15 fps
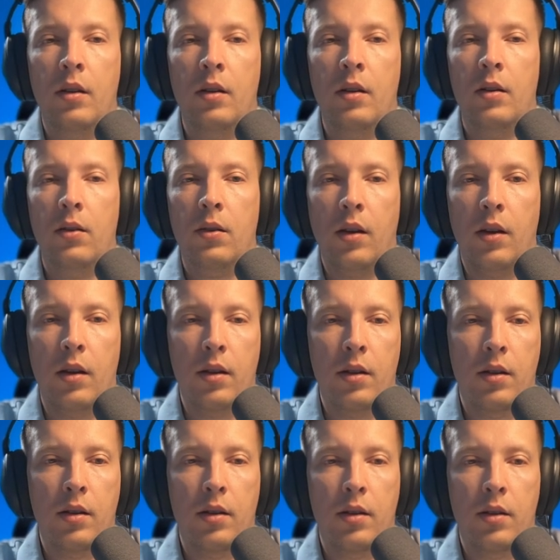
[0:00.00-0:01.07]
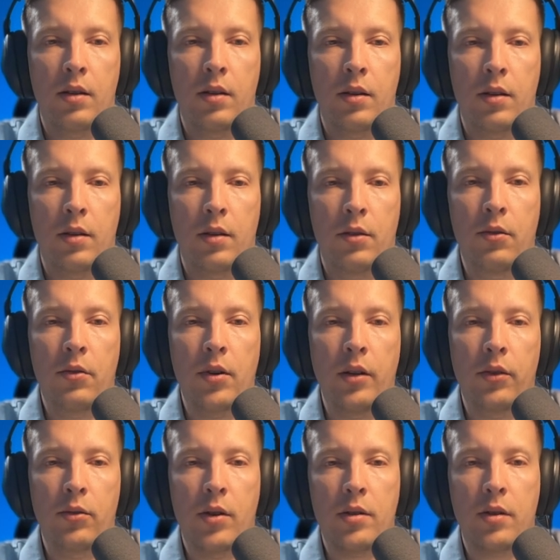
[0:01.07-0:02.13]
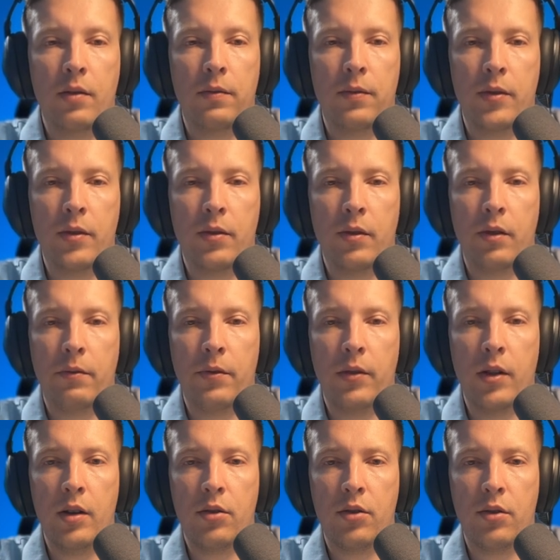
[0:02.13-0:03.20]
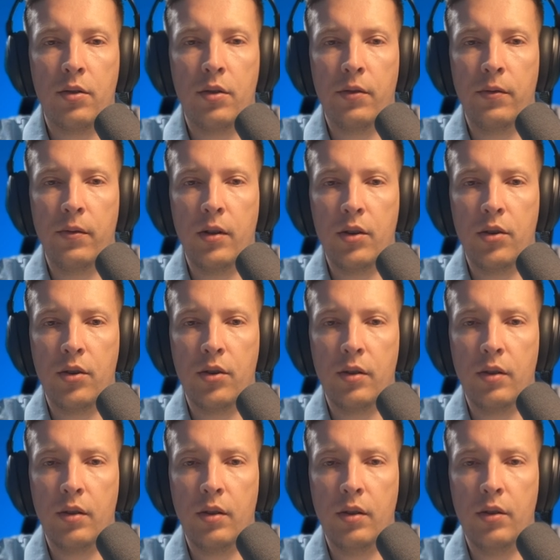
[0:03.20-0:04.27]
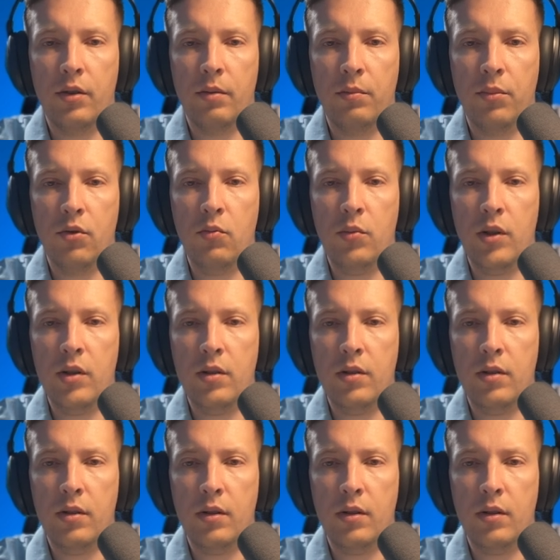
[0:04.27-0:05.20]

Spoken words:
Okay, you're right to ask the further reflection and improvements.